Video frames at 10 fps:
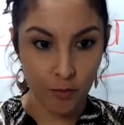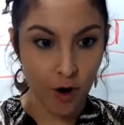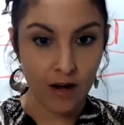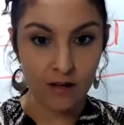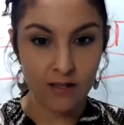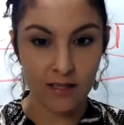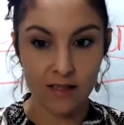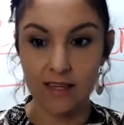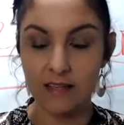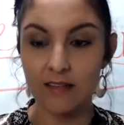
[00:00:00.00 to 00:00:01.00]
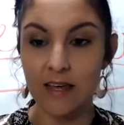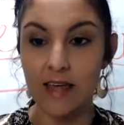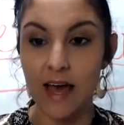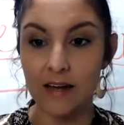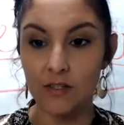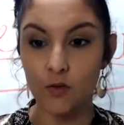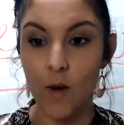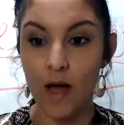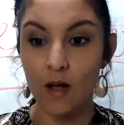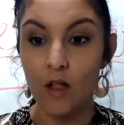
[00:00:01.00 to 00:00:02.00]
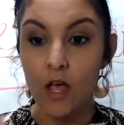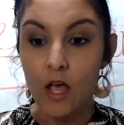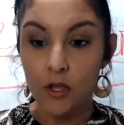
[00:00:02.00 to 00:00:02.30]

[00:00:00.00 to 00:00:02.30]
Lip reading: products and things like that as well,